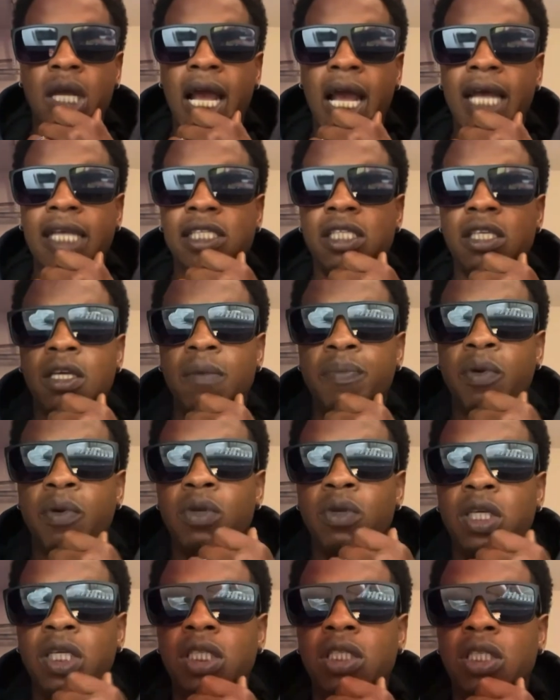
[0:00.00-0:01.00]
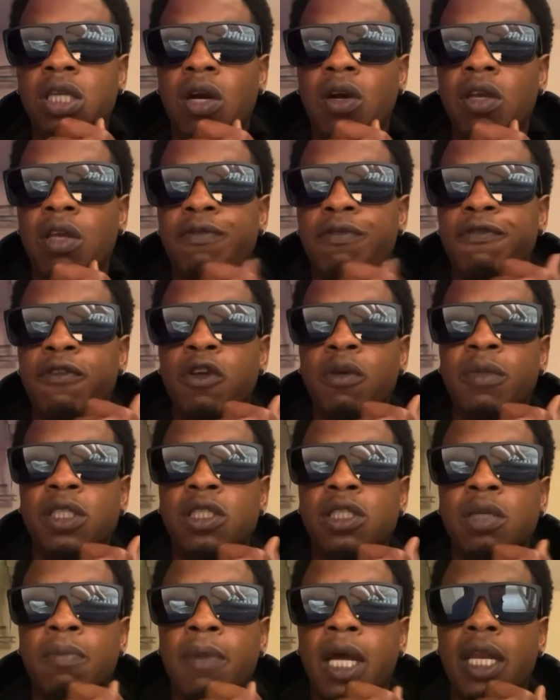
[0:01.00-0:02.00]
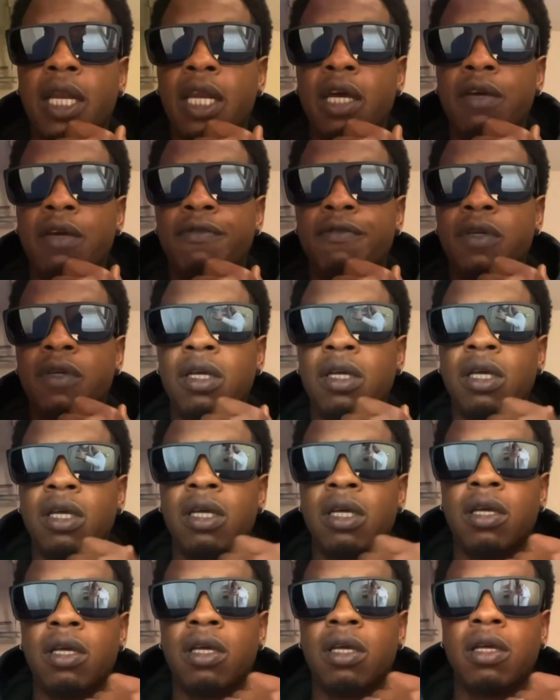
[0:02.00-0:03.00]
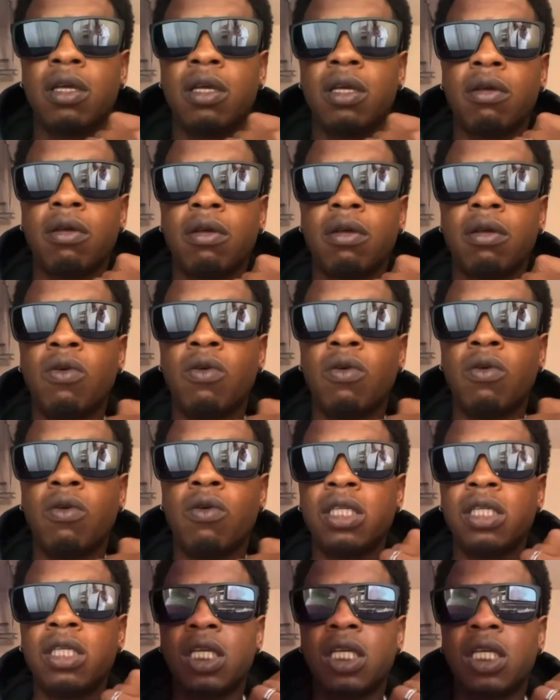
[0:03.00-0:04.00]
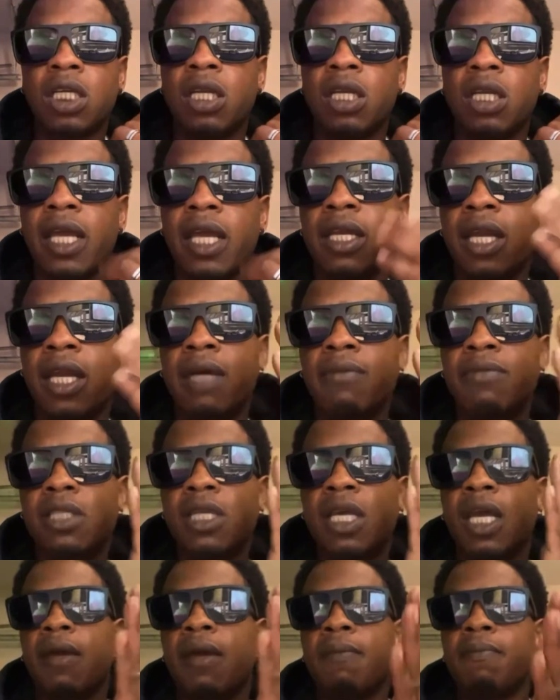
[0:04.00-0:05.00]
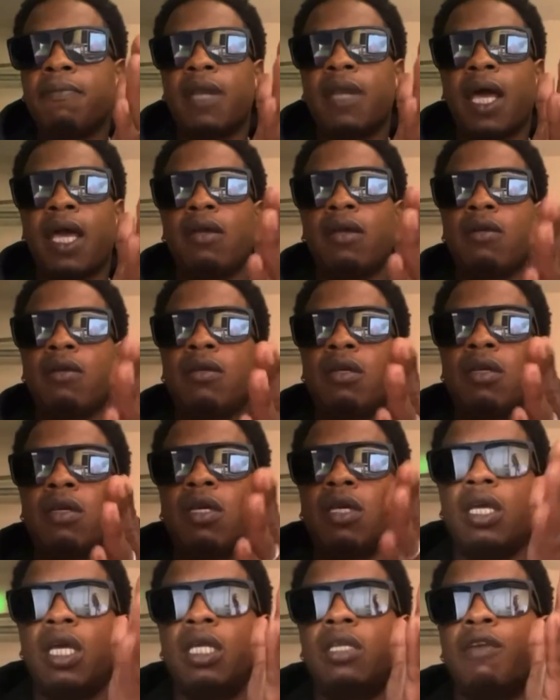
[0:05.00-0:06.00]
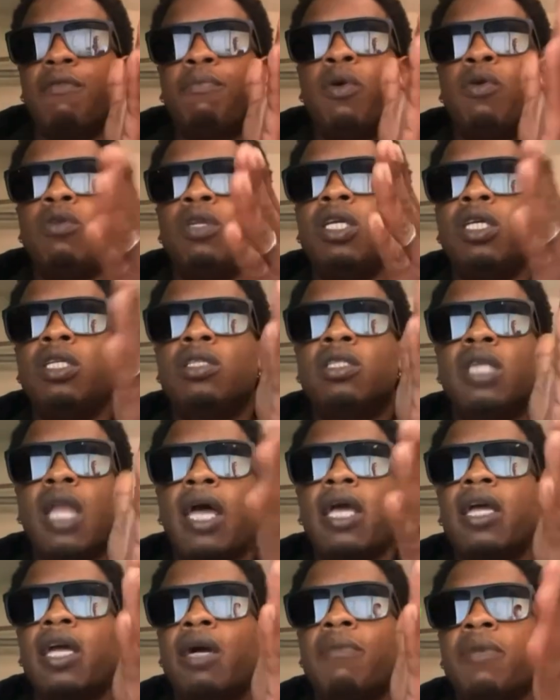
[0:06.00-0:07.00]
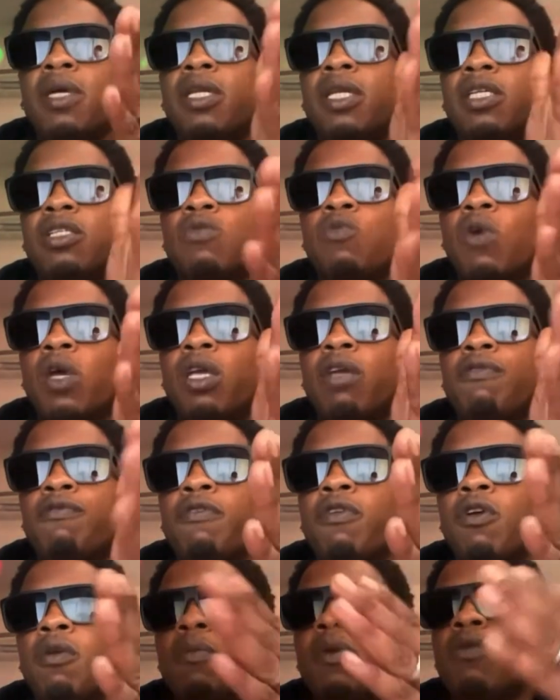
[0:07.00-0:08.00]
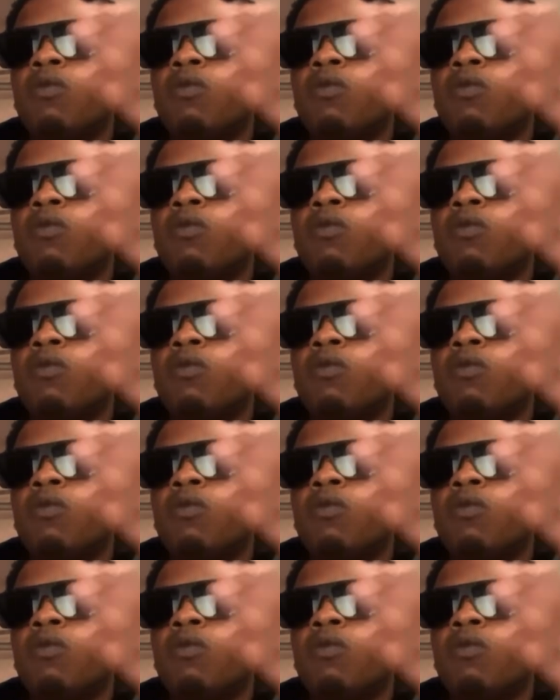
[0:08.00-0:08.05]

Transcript: I see a police car, you feel me, to my left on Delachaise, like, you know what I'm saying? Like, the police like coming this way, you feel me?